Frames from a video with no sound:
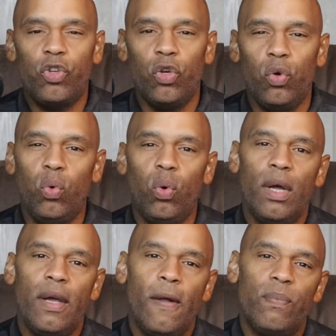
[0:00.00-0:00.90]

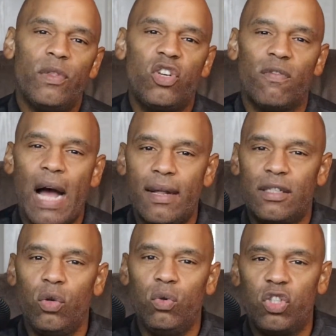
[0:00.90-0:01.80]
to Jermall
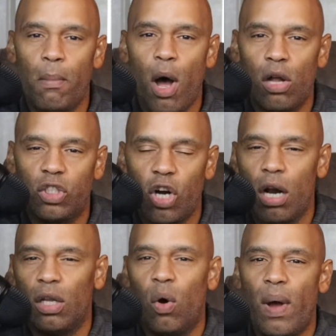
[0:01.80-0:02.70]

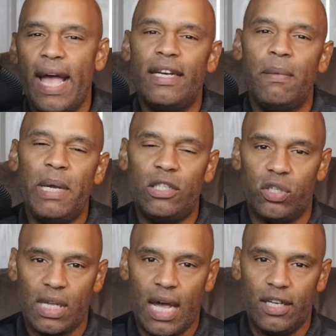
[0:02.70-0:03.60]
Charlo and
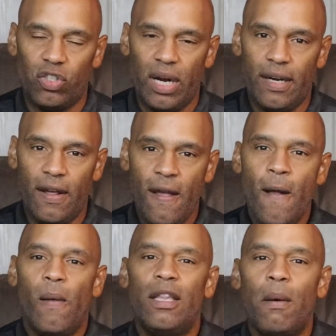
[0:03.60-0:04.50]
Demetrius Andrade.
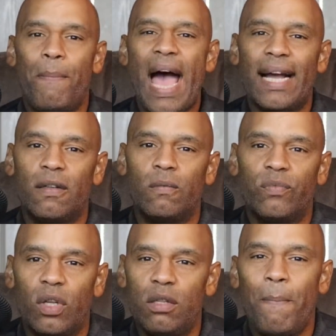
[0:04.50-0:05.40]
And the
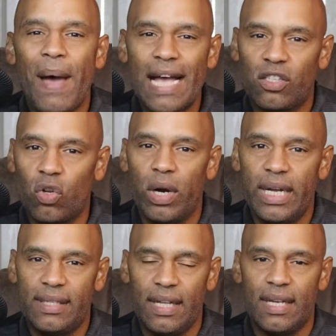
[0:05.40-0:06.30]
backstory
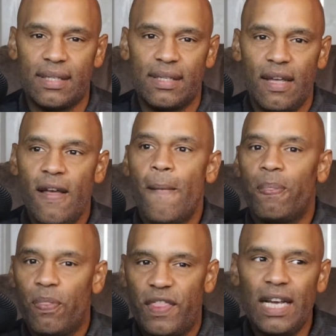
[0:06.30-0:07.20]
is this.
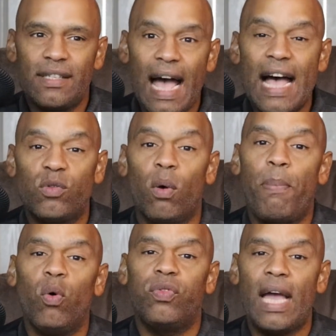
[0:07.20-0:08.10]
These guys were
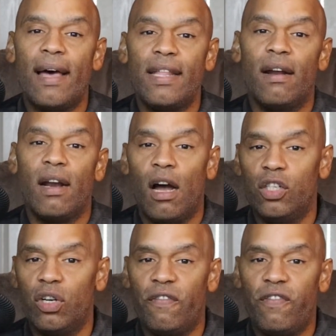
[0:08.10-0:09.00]
both down there at
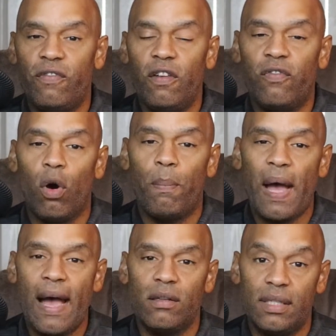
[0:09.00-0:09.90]
154
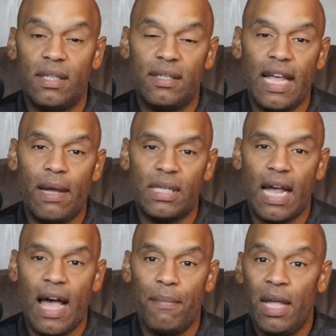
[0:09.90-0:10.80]
pounds at the same
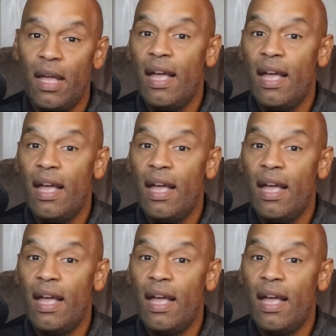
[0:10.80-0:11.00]
time,